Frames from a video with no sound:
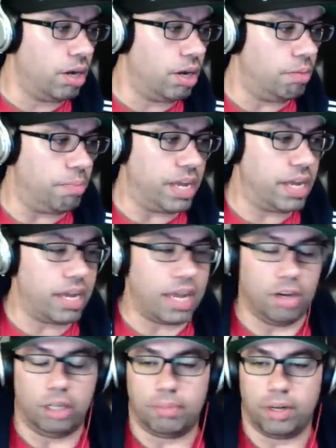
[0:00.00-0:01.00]
Me and
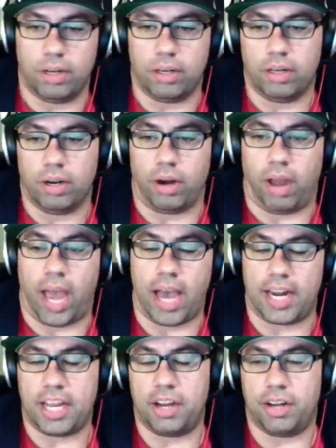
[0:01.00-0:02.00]
Omar are
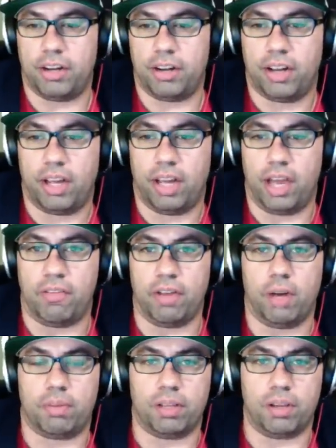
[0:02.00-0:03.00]
out of here, and we
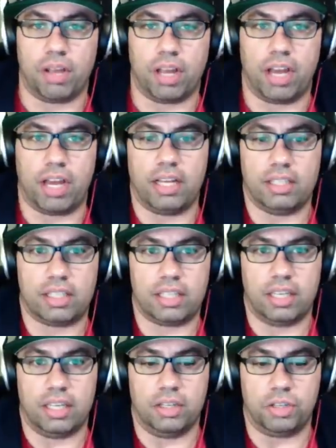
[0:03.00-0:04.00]
hope you guys
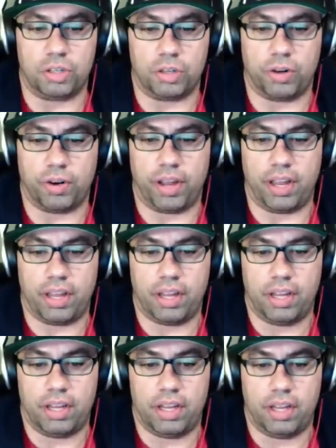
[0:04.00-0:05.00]
enjoy
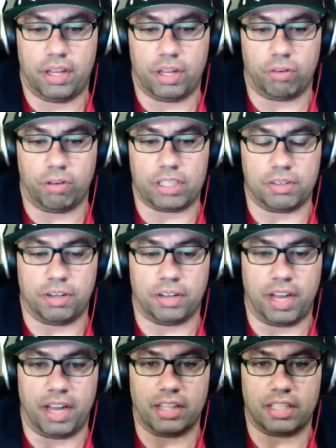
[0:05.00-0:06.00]
the rest of your
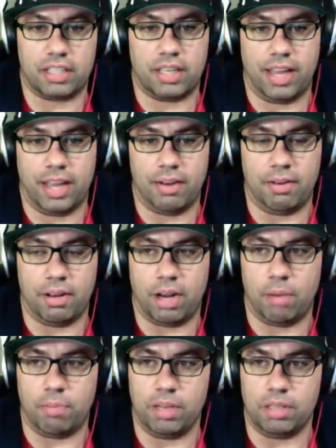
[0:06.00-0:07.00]
nights. And
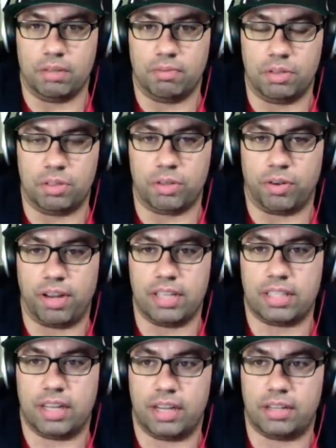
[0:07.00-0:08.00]
I hope you join
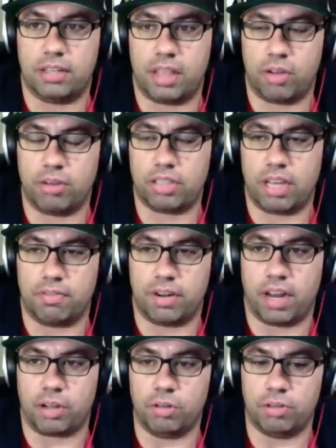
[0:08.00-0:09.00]
us on Thursday for
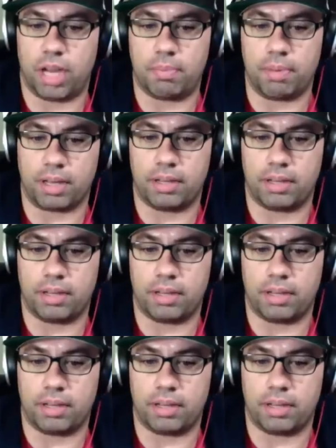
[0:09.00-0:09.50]
that cool topic.